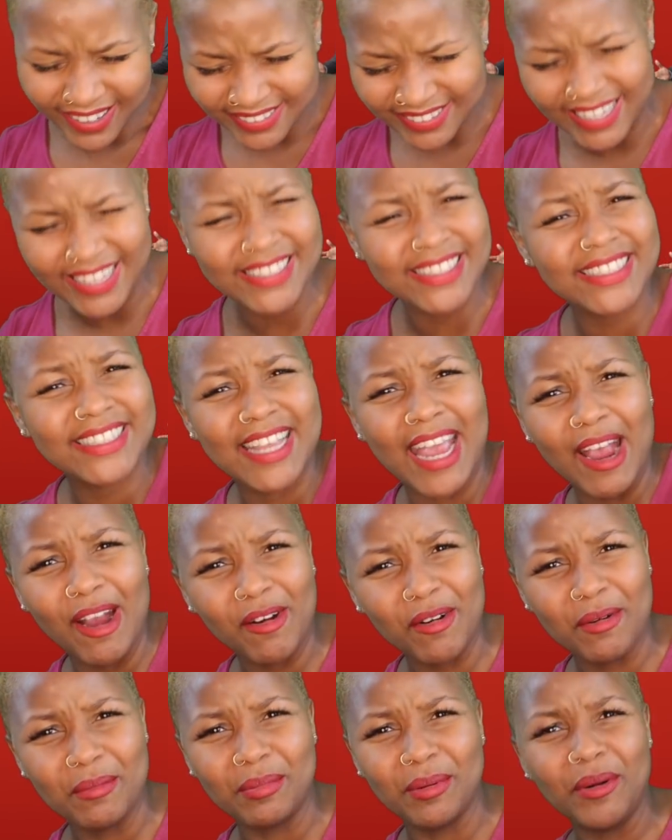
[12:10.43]
That's
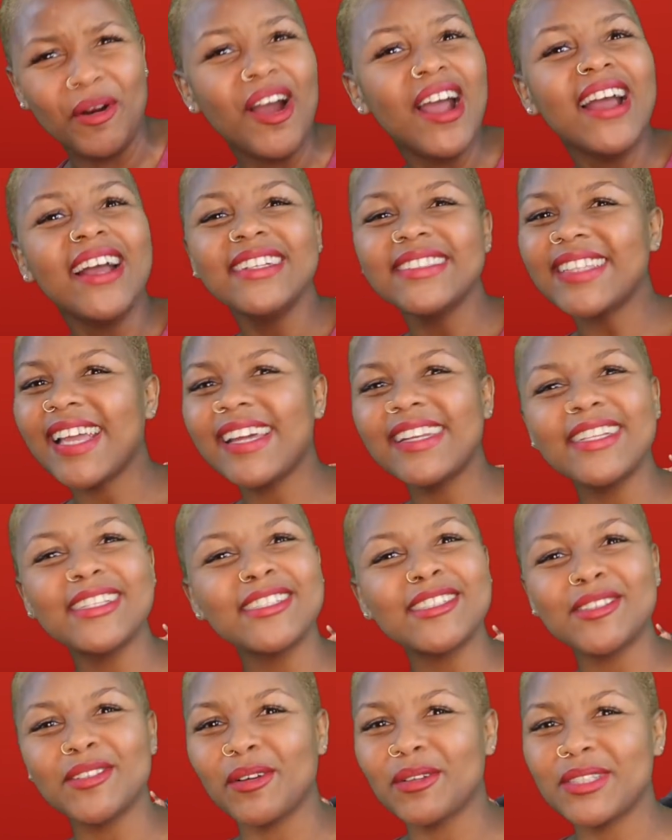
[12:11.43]
terrible. That
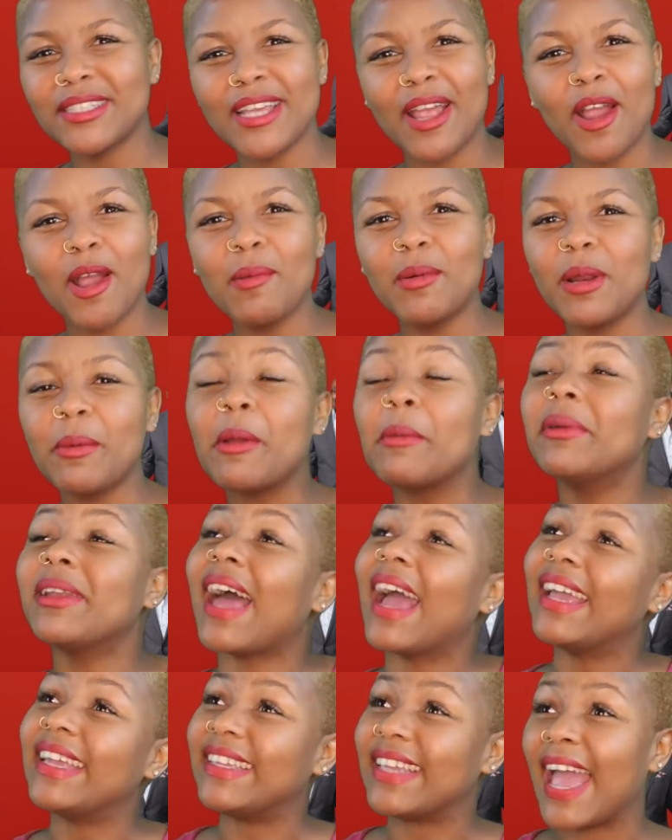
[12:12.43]
is so terrible. We be
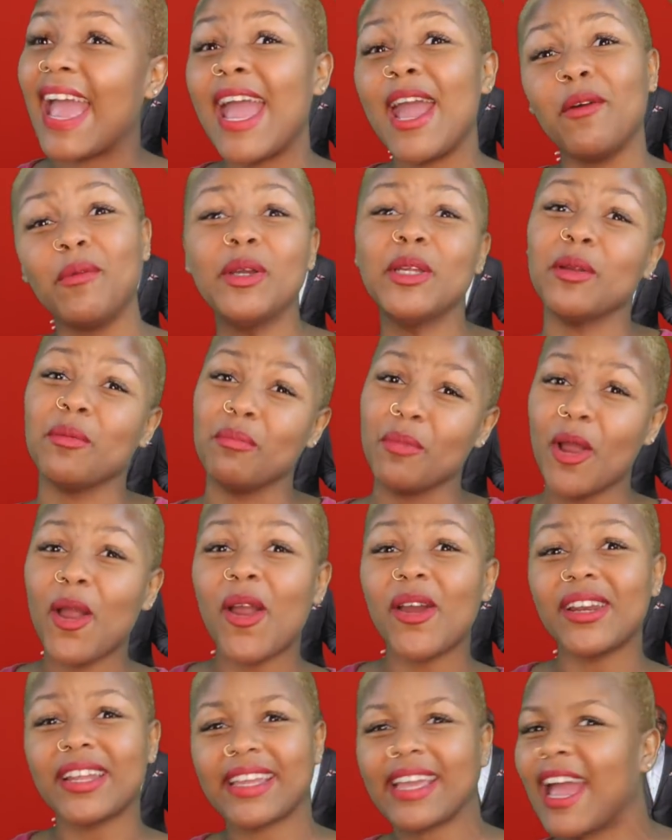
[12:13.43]
like, yeah, we the
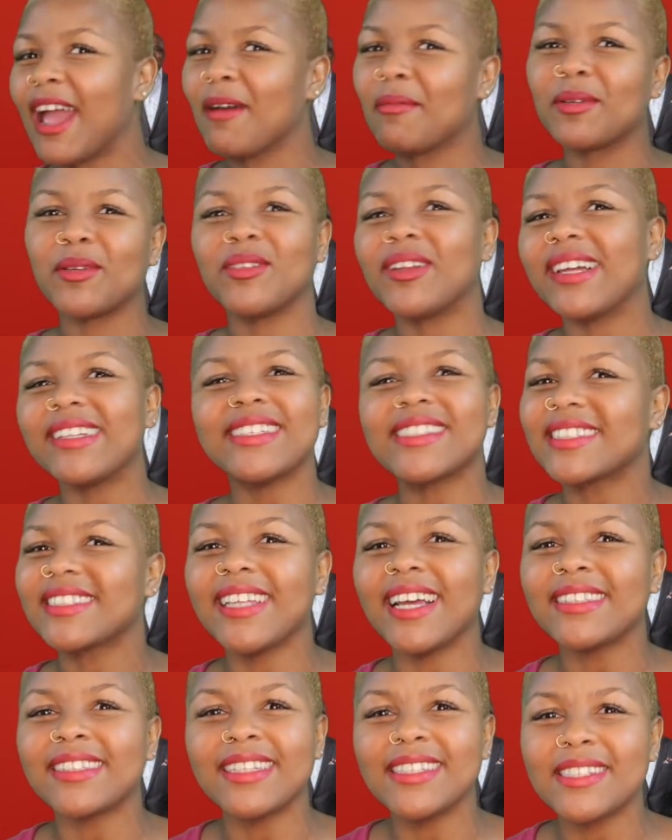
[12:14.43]
murder capital. Like, it's
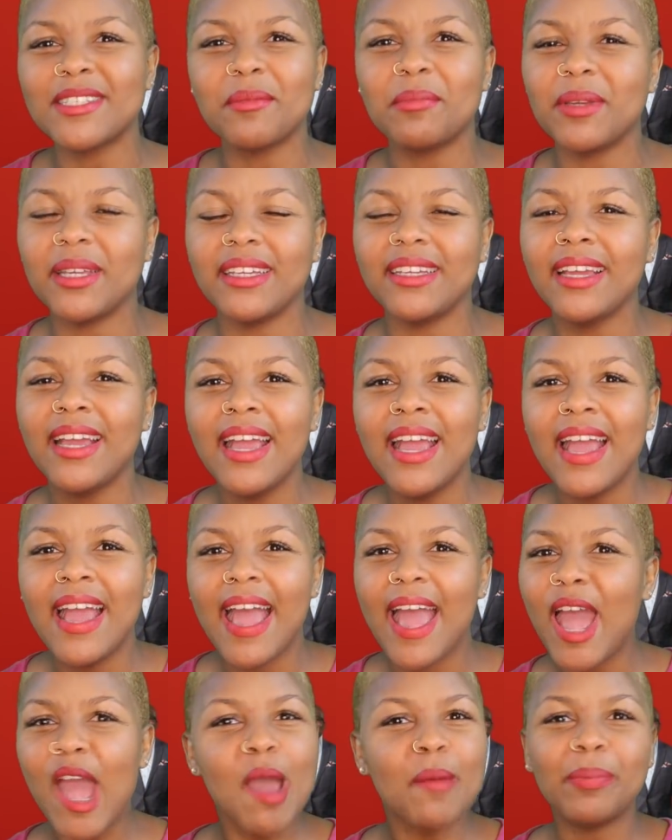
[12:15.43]
nothing to be
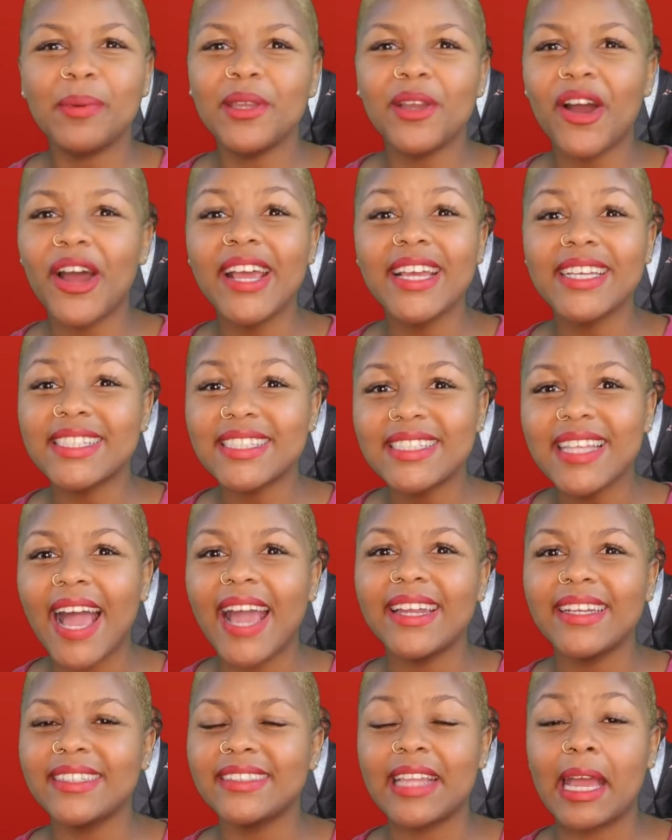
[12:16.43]
happy or
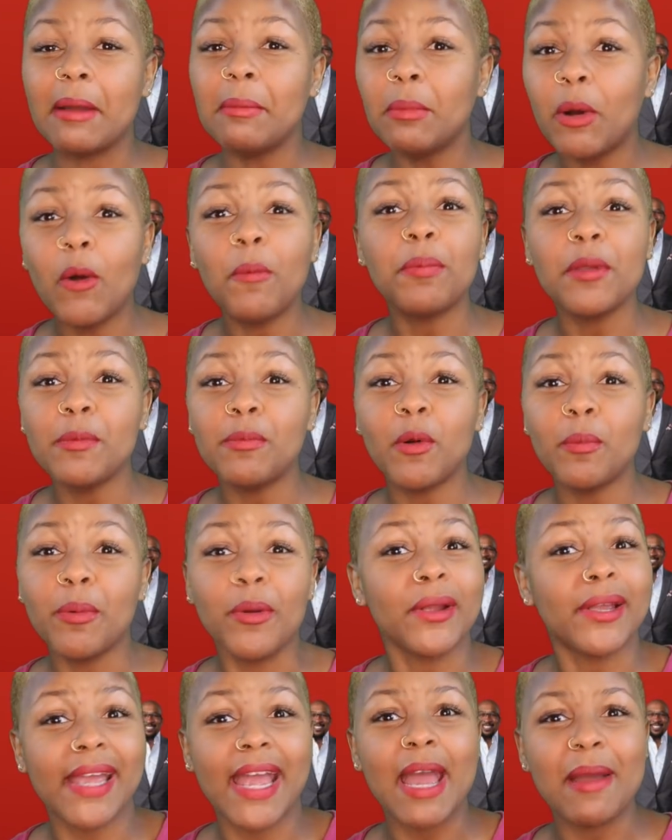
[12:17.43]
excited that more people
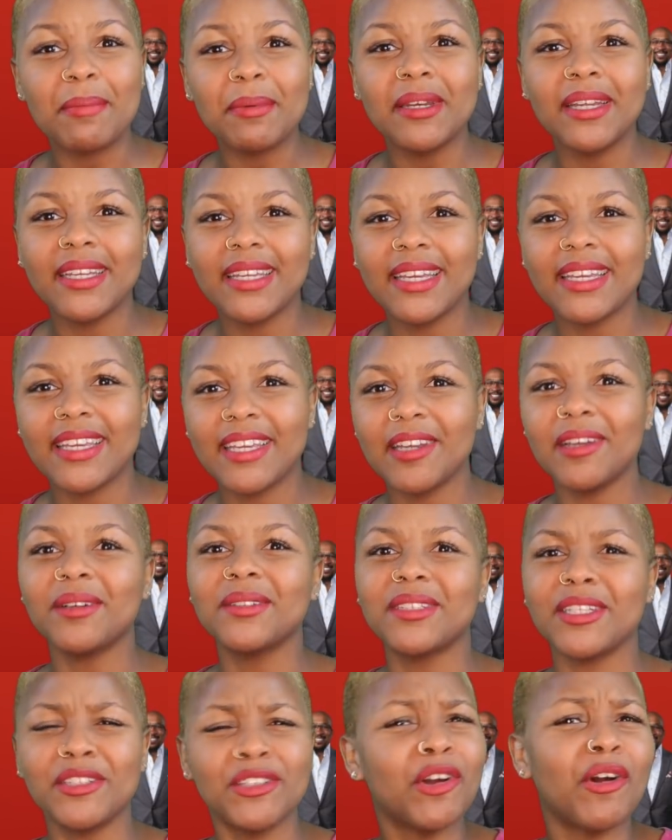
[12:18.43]
per capita get
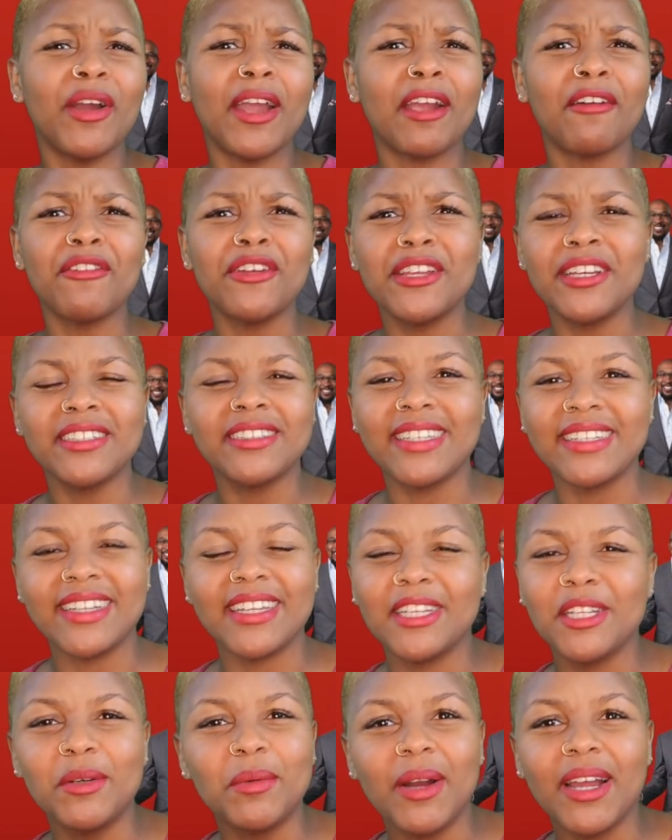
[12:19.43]
killed in your area than
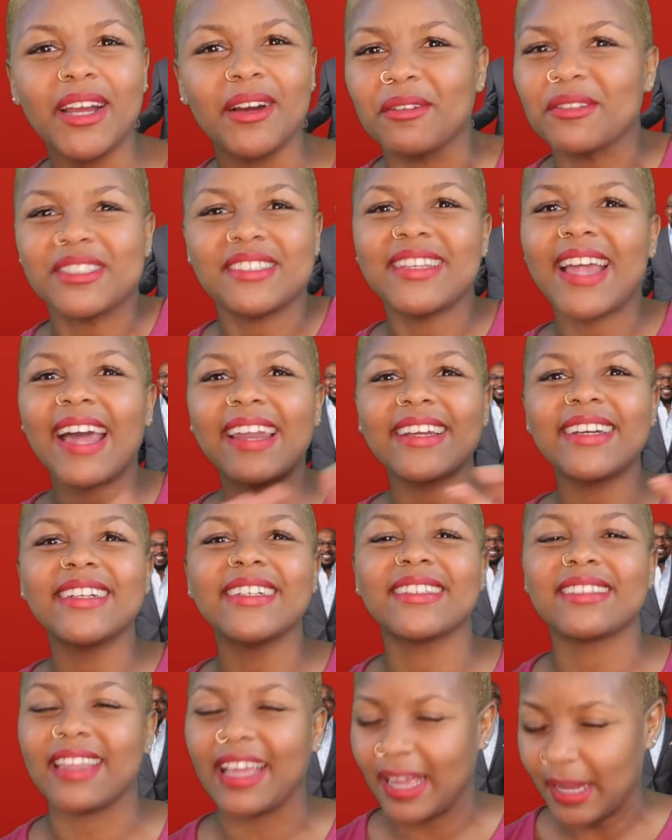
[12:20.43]
anywhere else. Not a
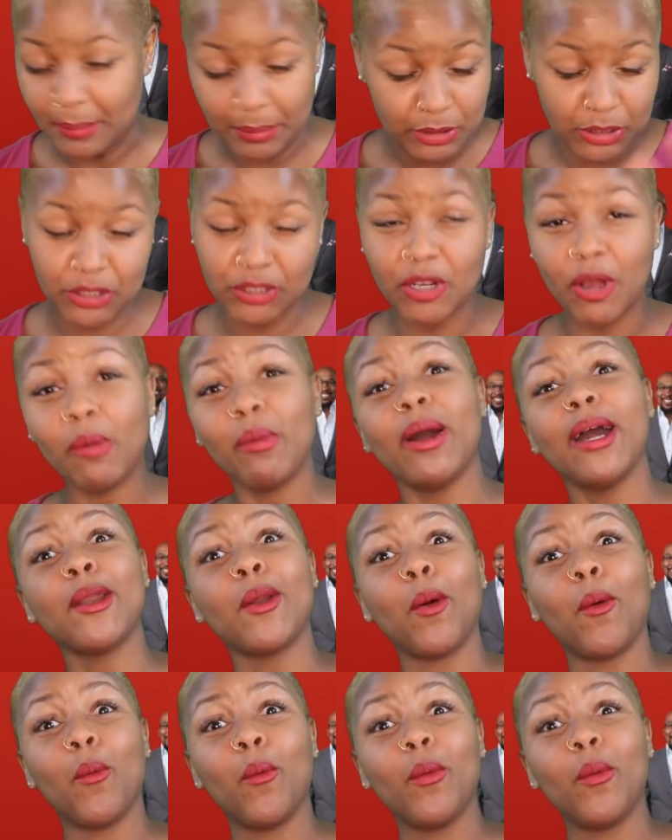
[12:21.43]
good thing. But you know what?